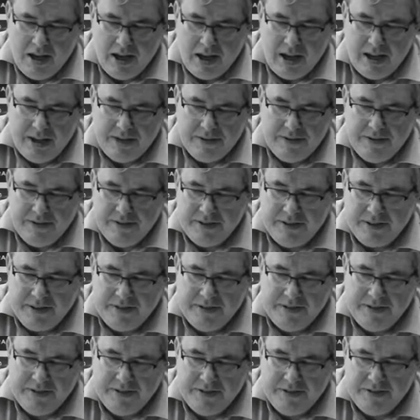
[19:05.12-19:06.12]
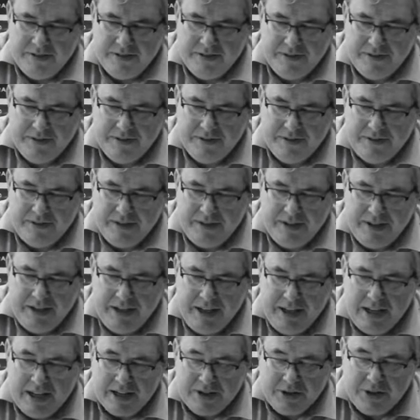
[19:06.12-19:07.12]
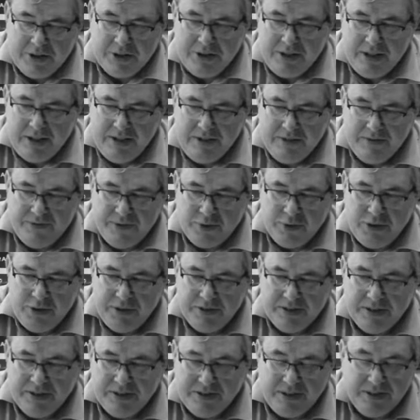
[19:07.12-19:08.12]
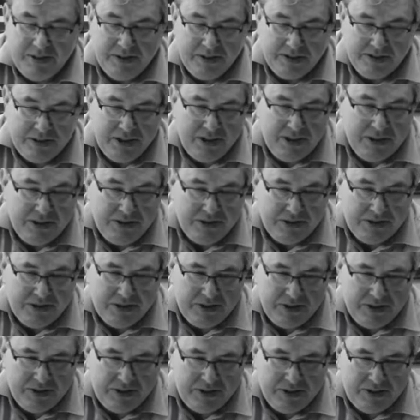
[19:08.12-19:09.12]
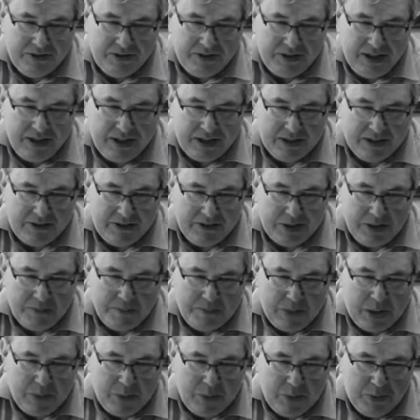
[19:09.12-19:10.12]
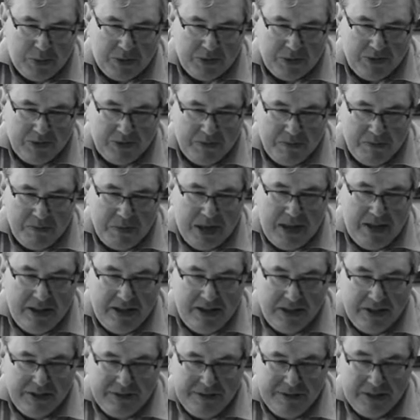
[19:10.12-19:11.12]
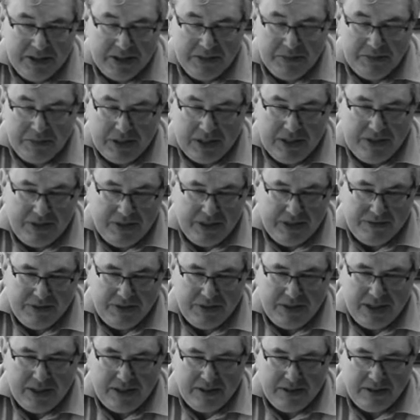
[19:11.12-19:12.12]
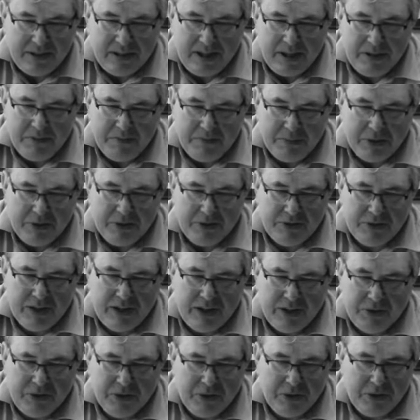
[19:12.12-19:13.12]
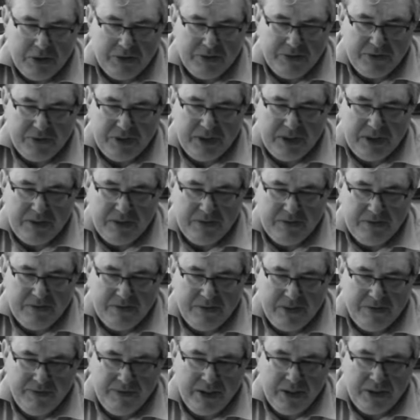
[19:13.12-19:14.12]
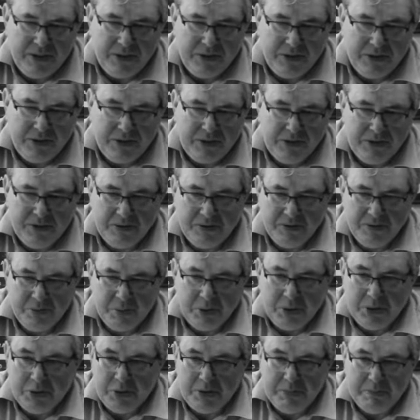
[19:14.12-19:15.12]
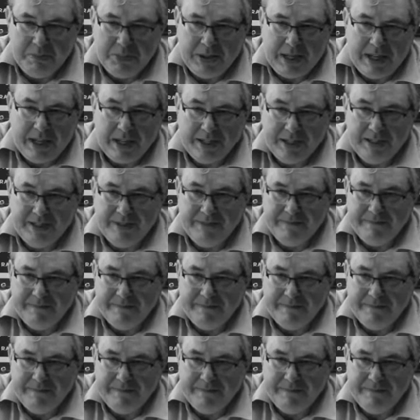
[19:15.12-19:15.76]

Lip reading: and he actually voiced his concerns to the actor about making a film like Live and Let Die and portraying all of the villains were all black,